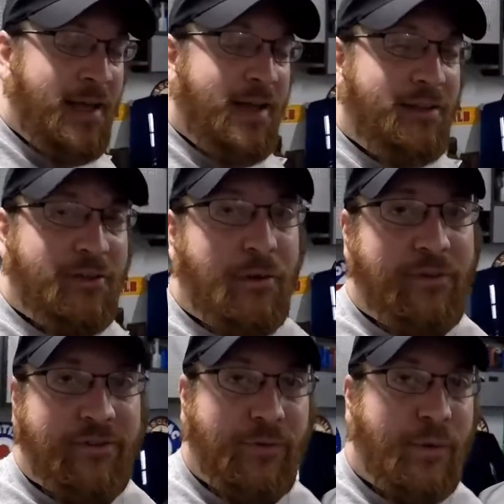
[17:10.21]
And as
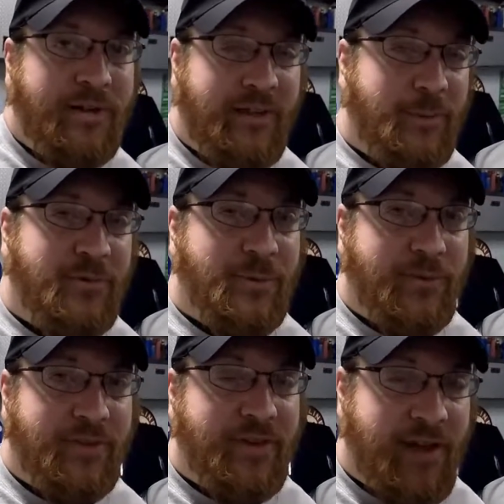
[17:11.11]
always, if you want to help
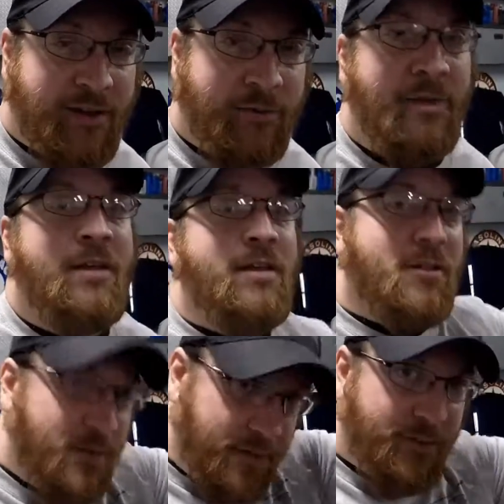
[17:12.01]
support the channel,
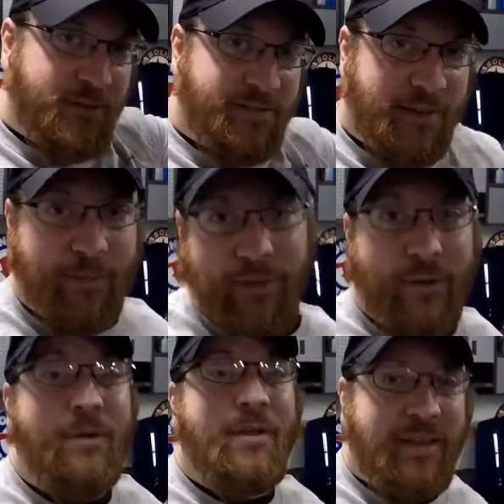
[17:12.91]
Click the links down
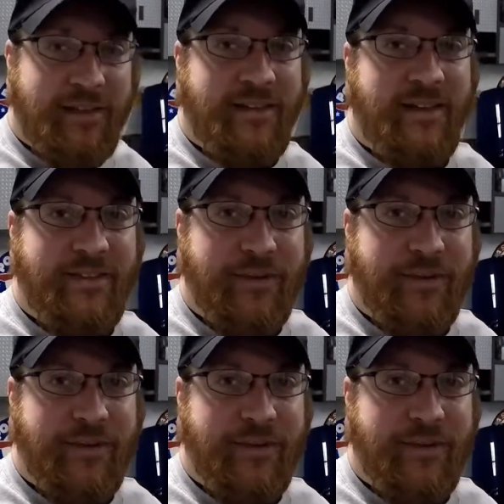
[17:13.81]
below. Thanks, guys.